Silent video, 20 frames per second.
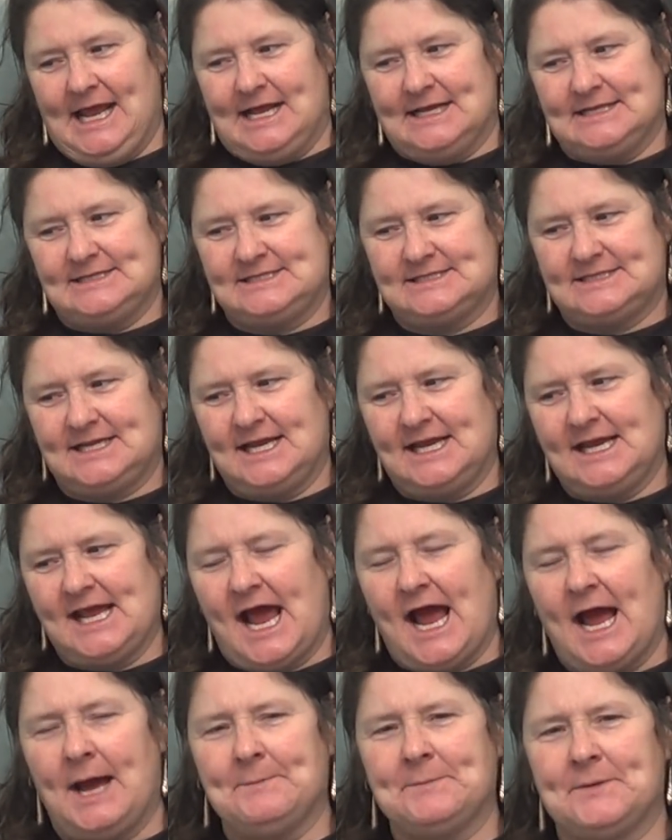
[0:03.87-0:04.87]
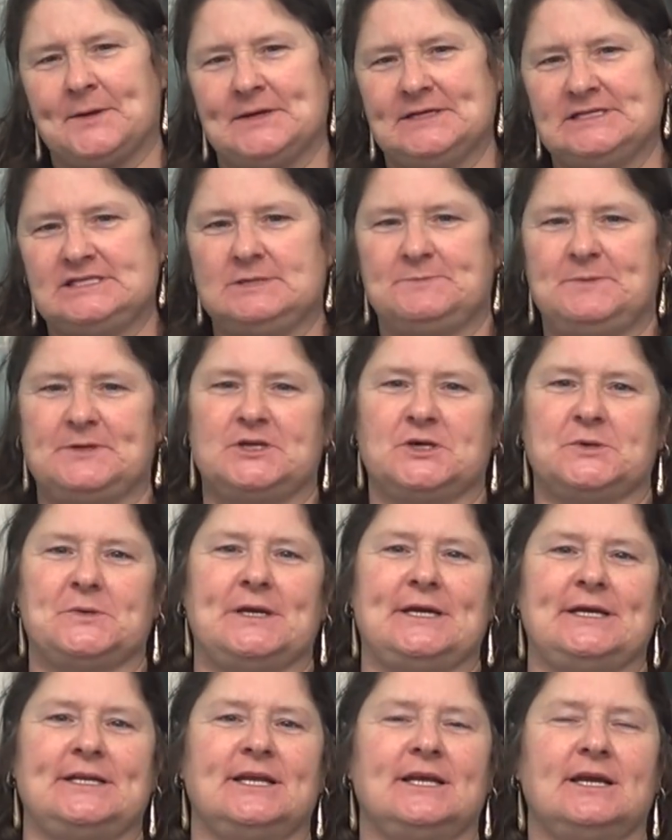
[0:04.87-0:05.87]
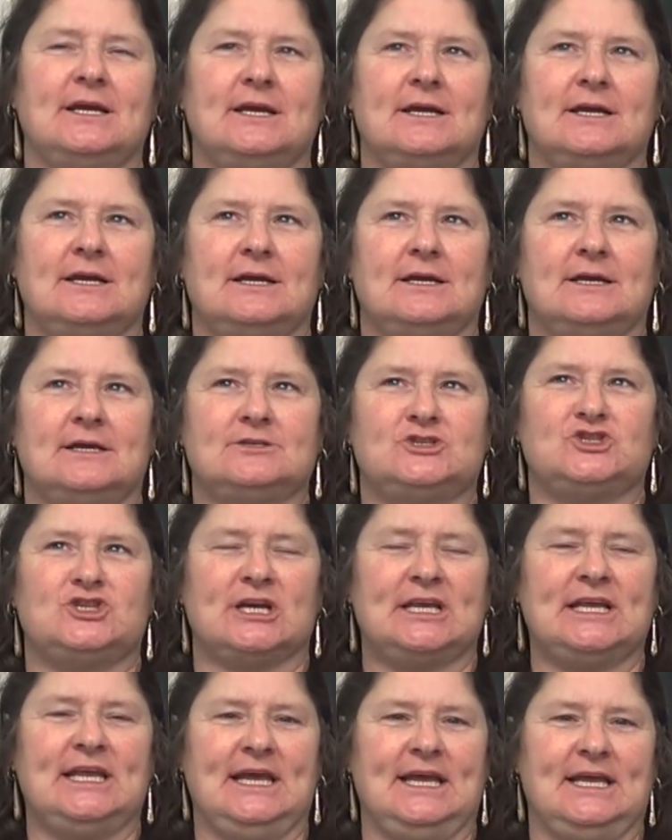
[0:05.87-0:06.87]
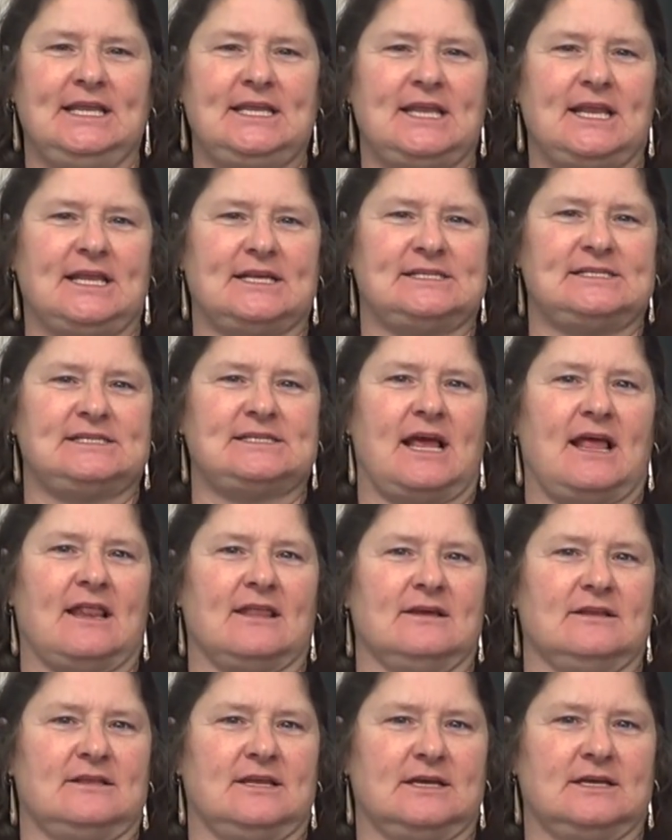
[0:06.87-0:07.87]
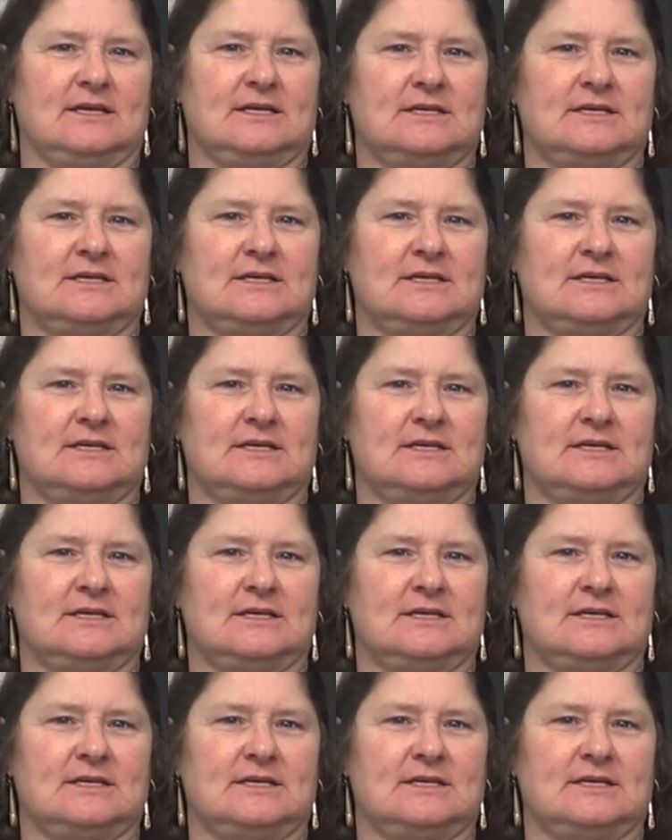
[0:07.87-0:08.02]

and today I'm going to be doing chicken salad.